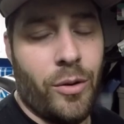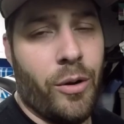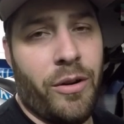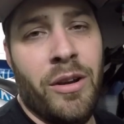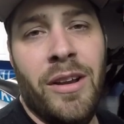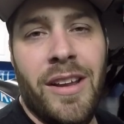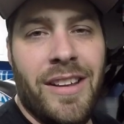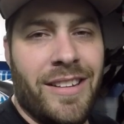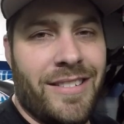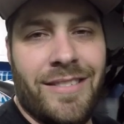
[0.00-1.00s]
or
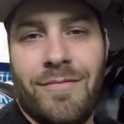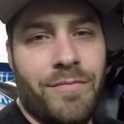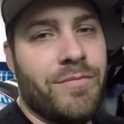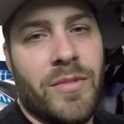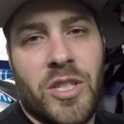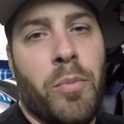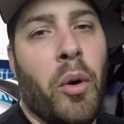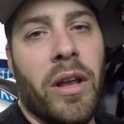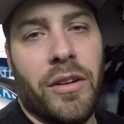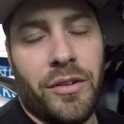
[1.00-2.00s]

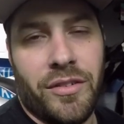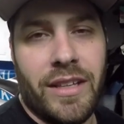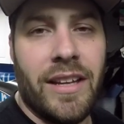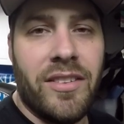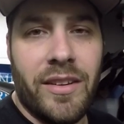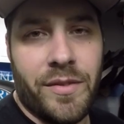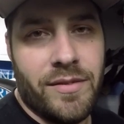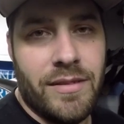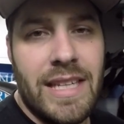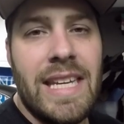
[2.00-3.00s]
spoilers. Like that
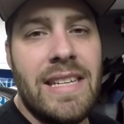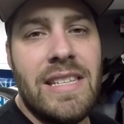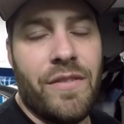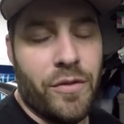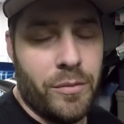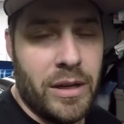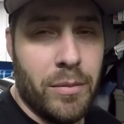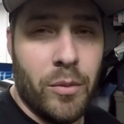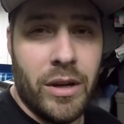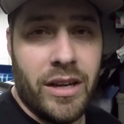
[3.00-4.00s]
stuff's easy for me.
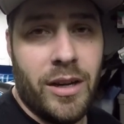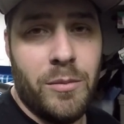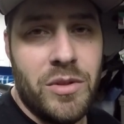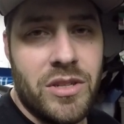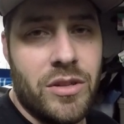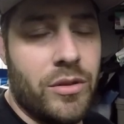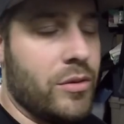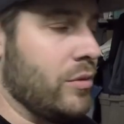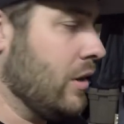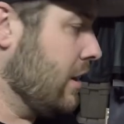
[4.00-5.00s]
But when it comes
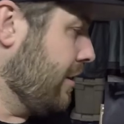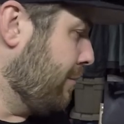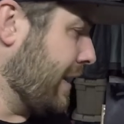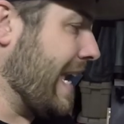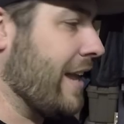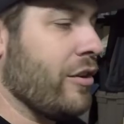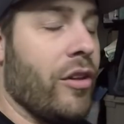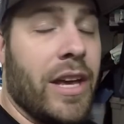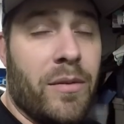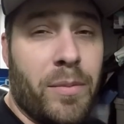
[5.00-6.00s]
to
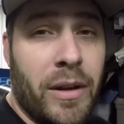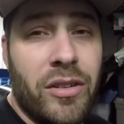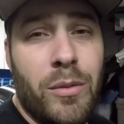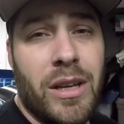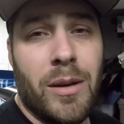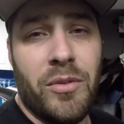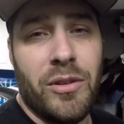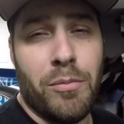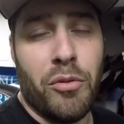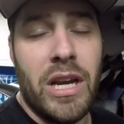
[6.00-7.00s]
mechanical items, especially when it comes
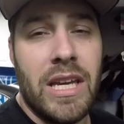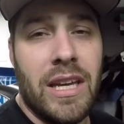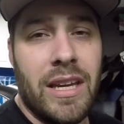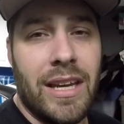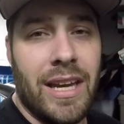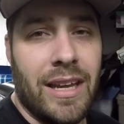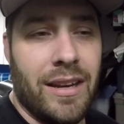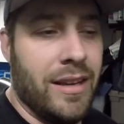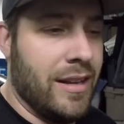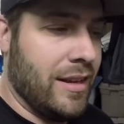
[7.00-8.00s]
to braking
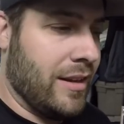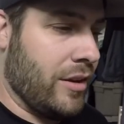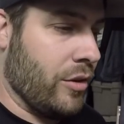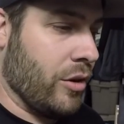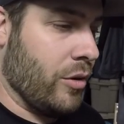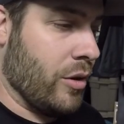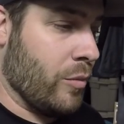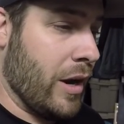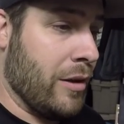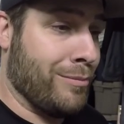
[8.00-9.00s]
and you know
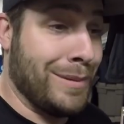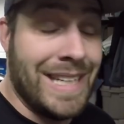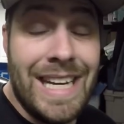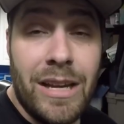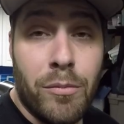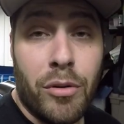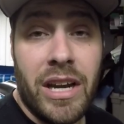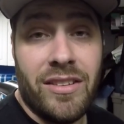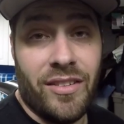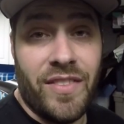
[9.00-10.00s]
around bleeding
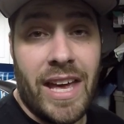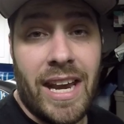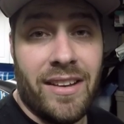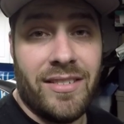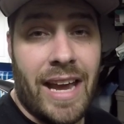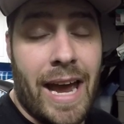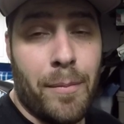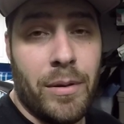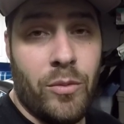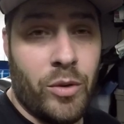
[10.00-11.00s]
brakes, if that has to
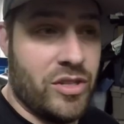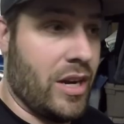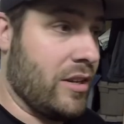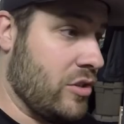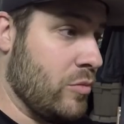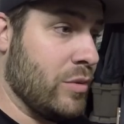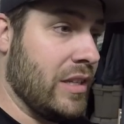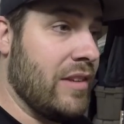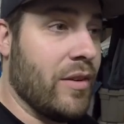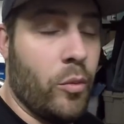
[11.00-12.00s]
happen, which I do
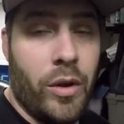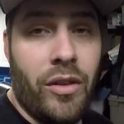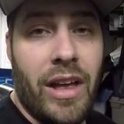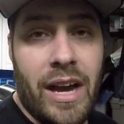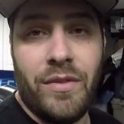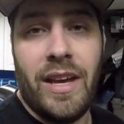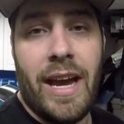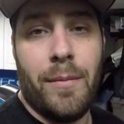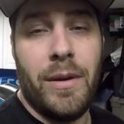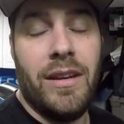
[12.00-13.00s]
believe it will have to
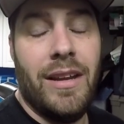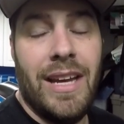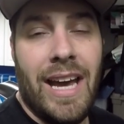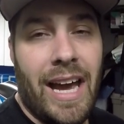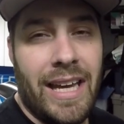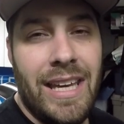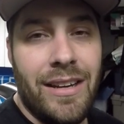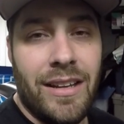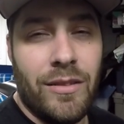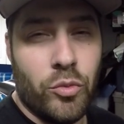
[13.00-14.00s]
happen, I
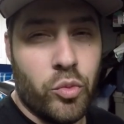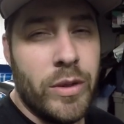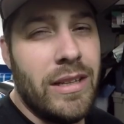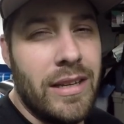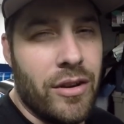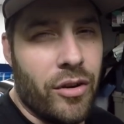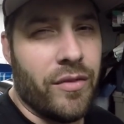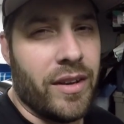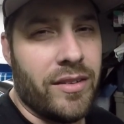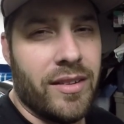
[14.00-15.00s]
get really
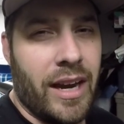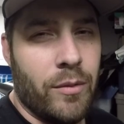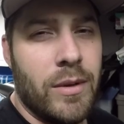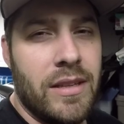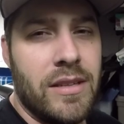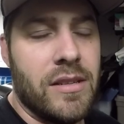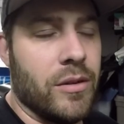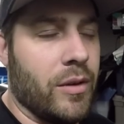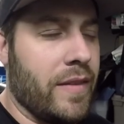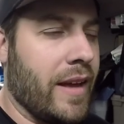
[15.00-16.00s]
nervous. I really
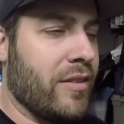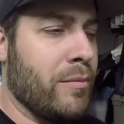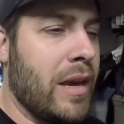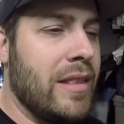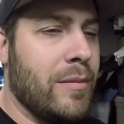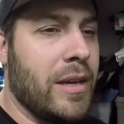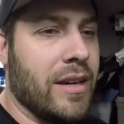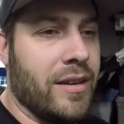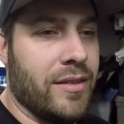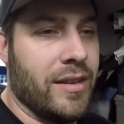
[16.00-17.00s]
do, and that's mainly
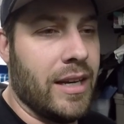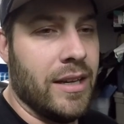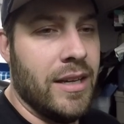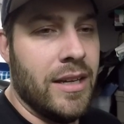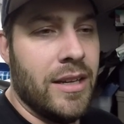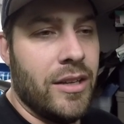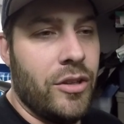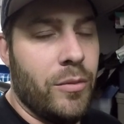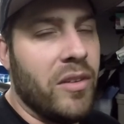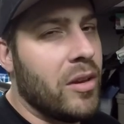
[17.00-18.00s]
because like
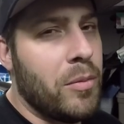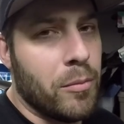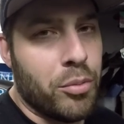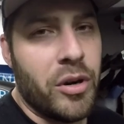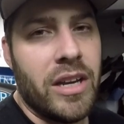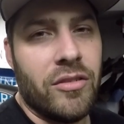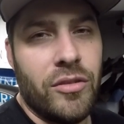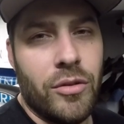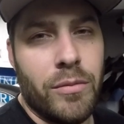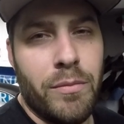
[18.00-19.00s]
you mess up your brakes,
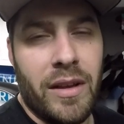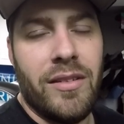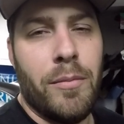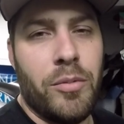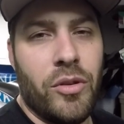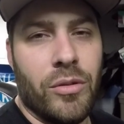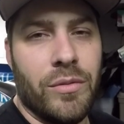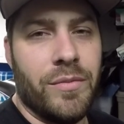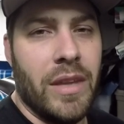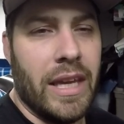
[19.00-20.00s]
you can mess up your
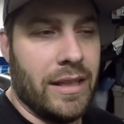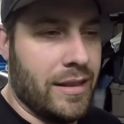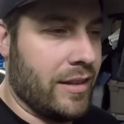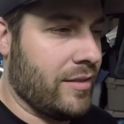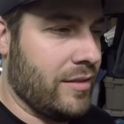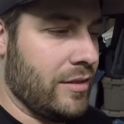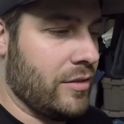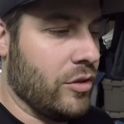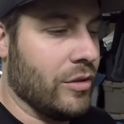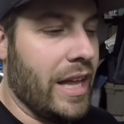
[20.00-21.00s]
like that's
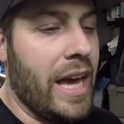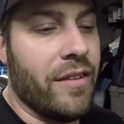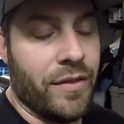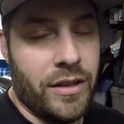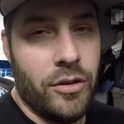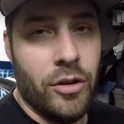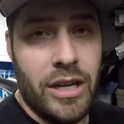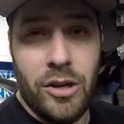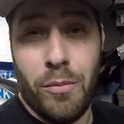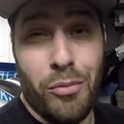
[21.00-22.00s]
your life. Like you go to
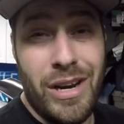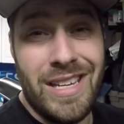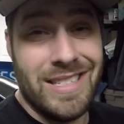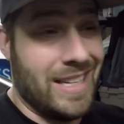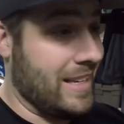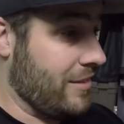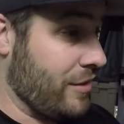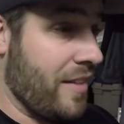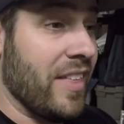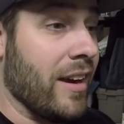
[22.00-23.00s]
hit your brakes, like and they're
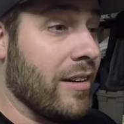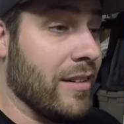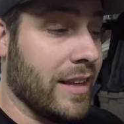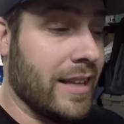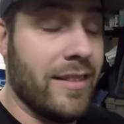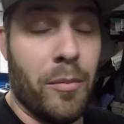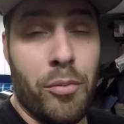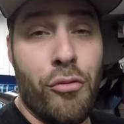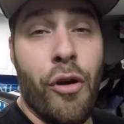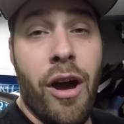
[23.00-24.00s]
not there, like that's a
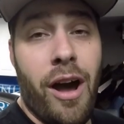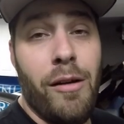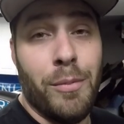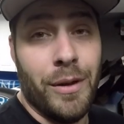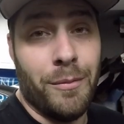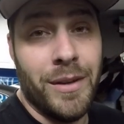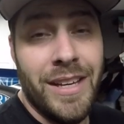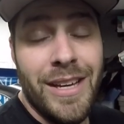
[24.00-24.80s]
problem.